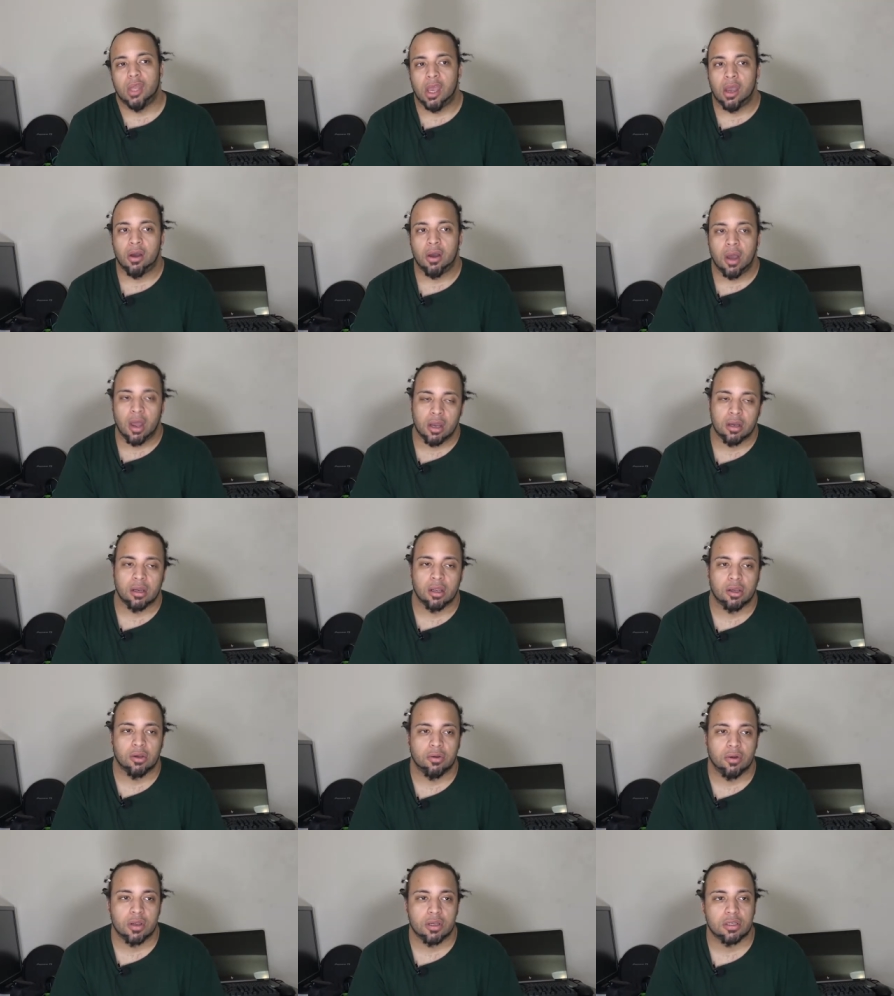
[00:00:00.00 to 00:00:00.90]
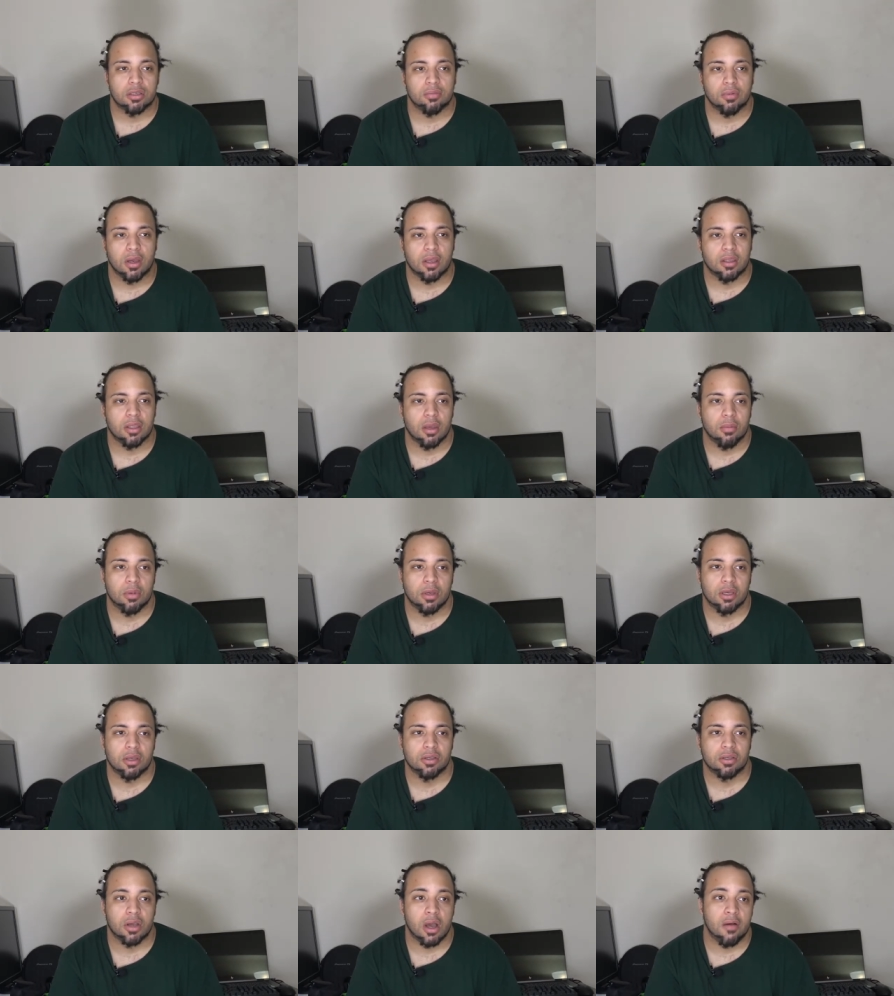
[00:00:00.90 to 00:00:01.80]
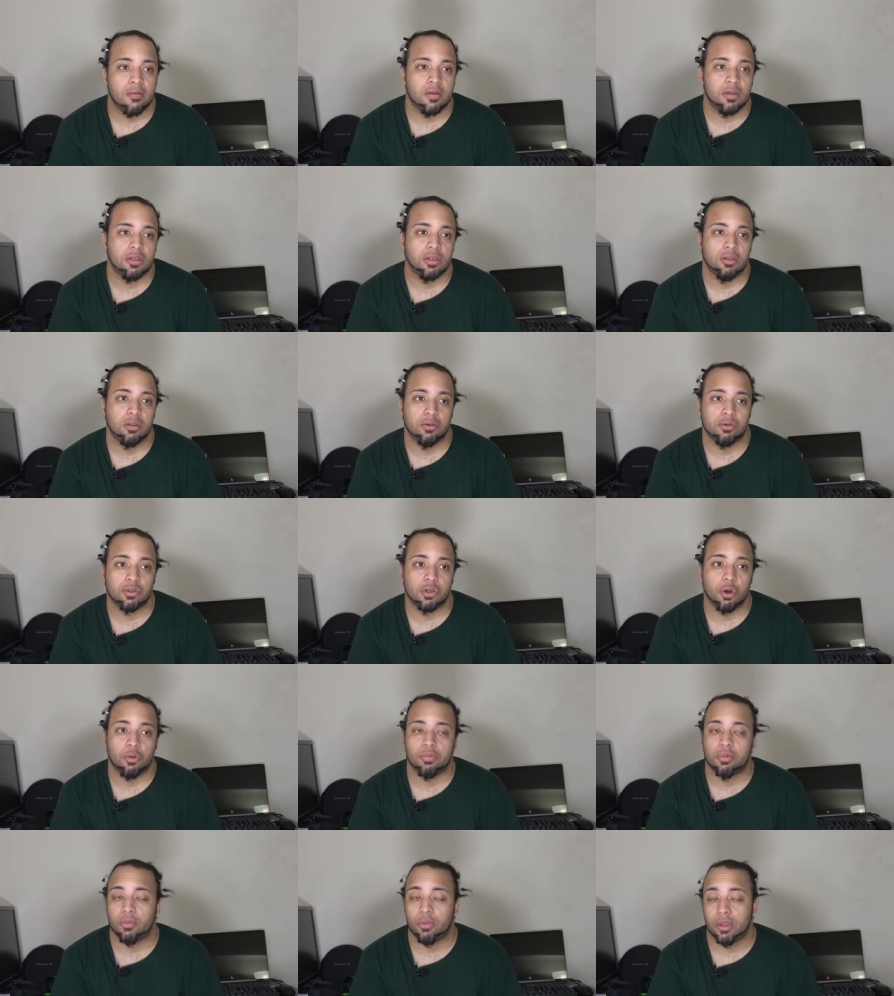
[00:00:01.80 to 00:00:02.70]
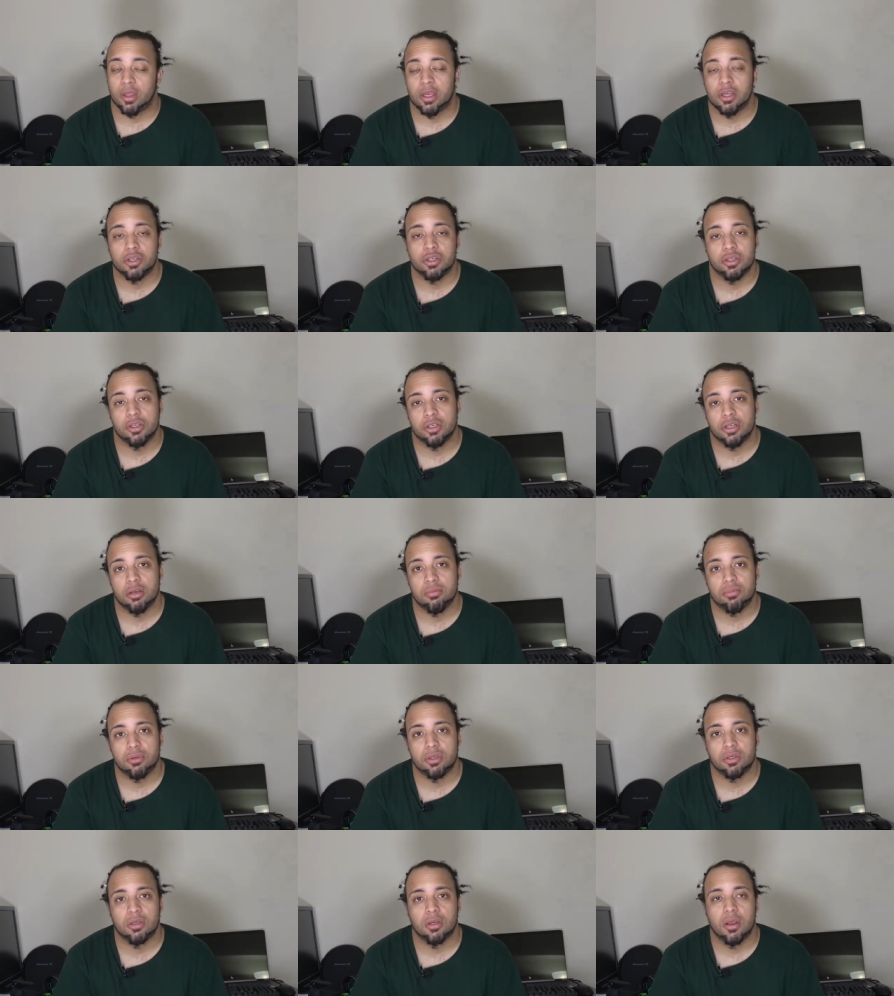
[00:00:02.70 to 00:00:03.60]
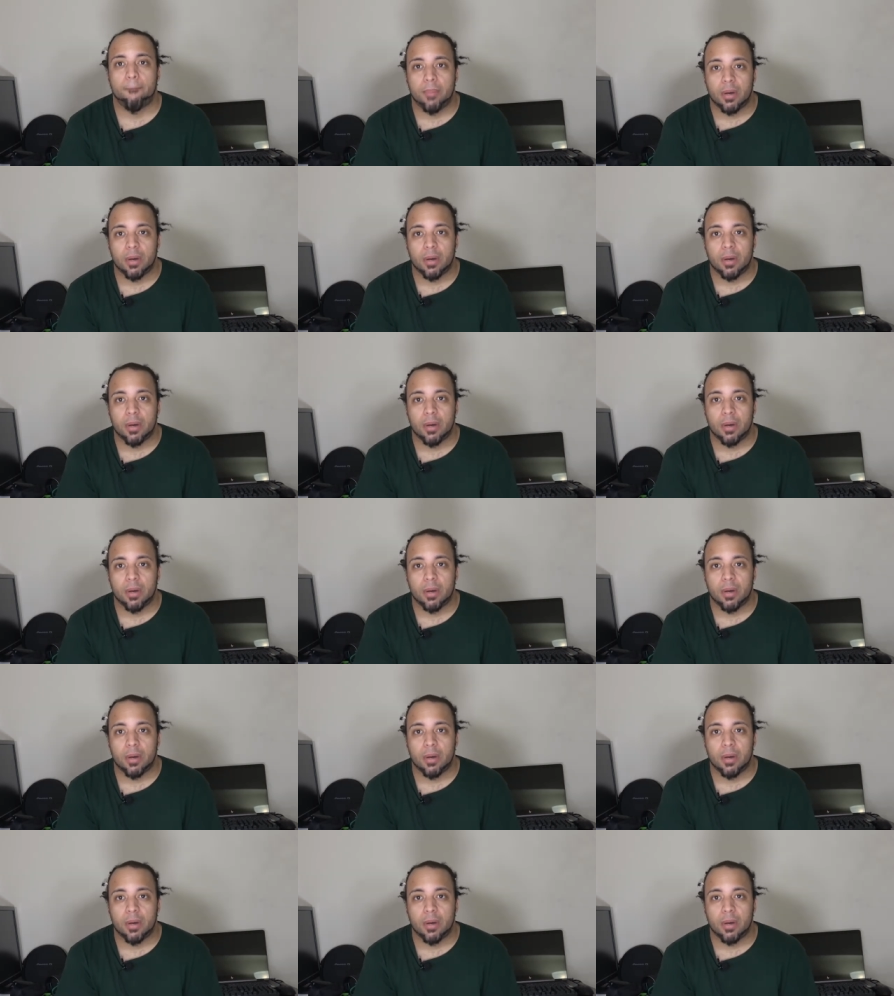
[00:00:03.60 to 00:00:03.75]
Now I digress about that because obviously there's open relationships,